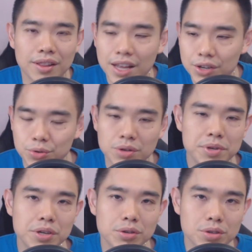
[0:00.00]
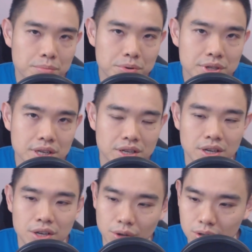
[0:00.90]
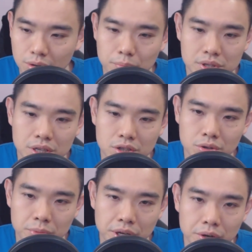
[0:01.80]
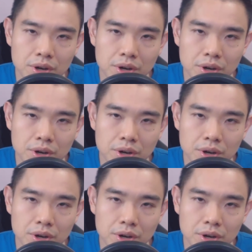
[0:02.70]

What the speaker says: that shouldn't be your top process. Your top process should be,